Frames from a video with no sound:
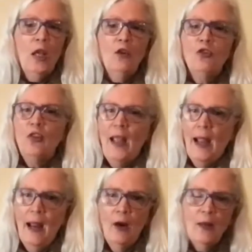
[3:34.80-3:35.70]

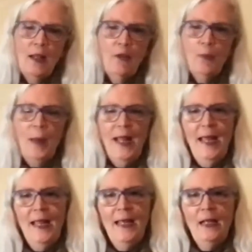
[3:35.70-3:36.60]
share this
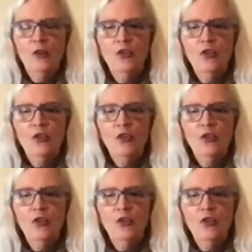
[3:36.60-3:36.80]
page,